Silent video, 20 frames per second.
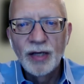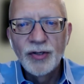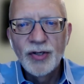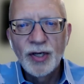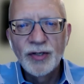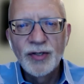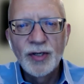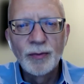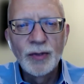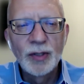I
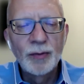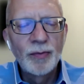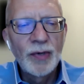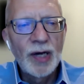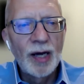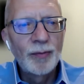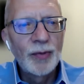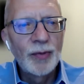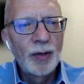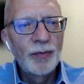saw something
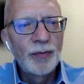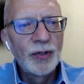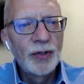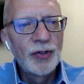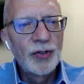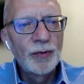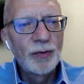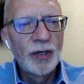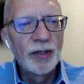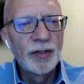pop up
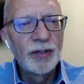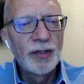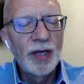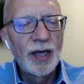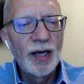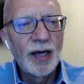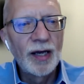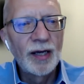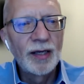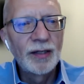that you wanted
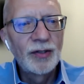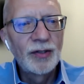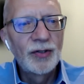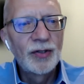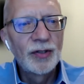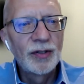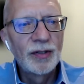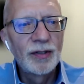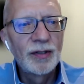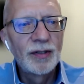to add
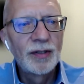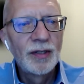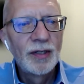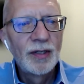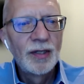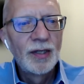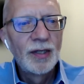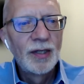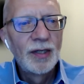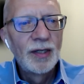to,
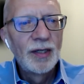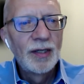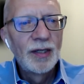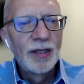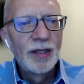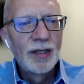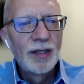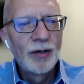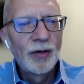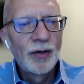
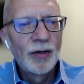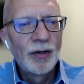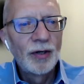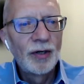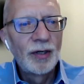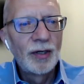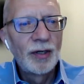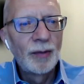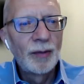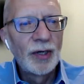
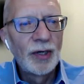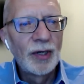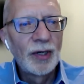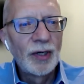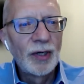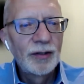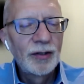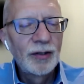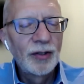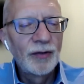or am
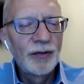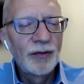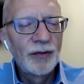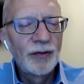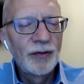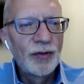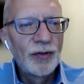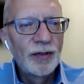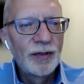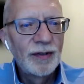I
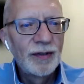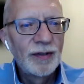confused?